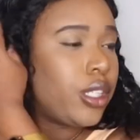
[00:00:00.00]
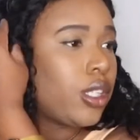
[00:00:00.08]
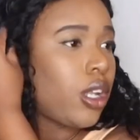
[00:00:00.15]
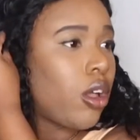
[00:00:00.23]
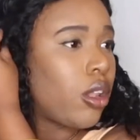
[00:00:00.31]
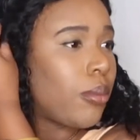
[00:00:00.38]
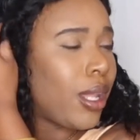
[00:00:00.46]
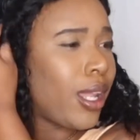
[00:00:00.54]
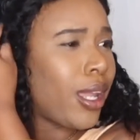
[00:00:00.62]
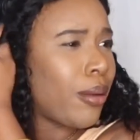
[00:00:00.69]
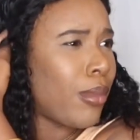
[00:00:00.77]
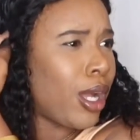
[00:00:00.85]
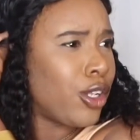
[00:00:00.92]
All of my,
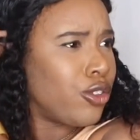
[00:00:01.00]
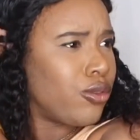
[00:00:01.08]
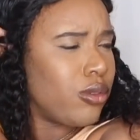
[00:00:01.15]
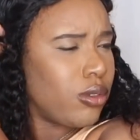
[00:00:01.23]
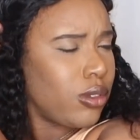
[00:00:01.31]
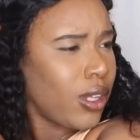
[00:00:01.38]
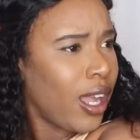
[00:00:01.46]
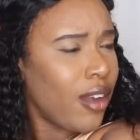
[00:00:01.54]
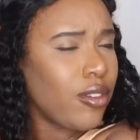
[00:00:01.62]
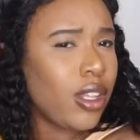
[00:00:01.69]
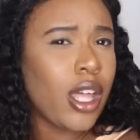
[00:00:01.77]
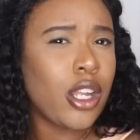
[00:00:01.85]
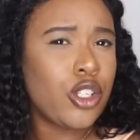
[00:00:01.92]
like, I have a
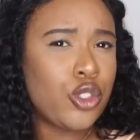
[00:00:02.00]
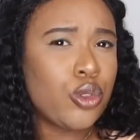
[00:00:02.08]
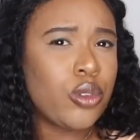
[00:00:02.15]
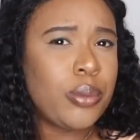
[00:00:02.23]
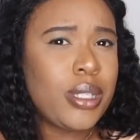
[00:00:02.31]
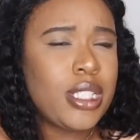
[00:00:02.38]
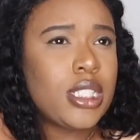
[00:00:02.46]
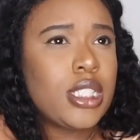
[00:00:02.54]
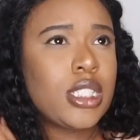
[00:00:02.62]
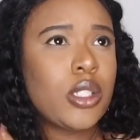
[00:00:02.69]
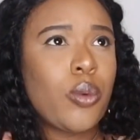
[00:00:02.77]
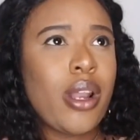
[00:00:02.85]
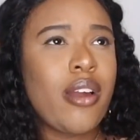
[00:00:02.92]
lot of jewelry pieces,
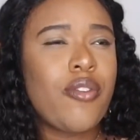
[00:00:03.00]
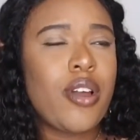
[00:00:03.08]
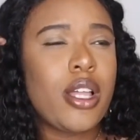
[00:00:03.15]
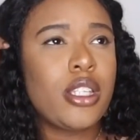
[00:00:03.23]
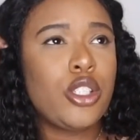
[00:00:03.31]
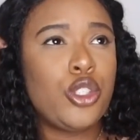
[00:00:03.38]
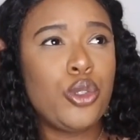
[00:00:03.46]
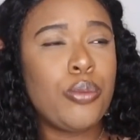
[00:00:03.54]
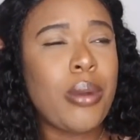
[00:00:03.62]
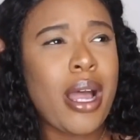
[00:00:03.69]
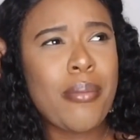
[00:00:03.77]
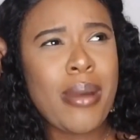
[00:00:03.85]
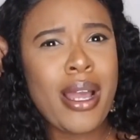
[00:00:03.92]
and when I finally do
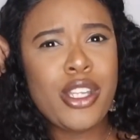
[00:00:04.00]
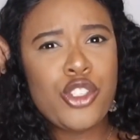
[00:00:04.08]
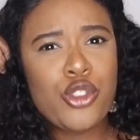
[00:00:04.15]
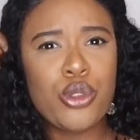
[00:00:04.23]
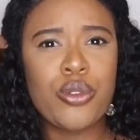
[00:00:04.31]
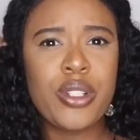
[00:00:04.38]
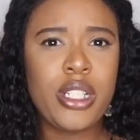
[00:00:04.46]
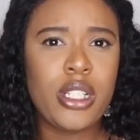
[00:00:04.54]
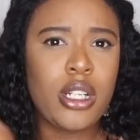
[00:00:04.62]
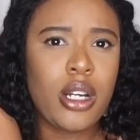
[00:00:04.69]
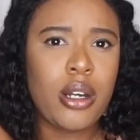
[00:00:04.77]
buy my jewelry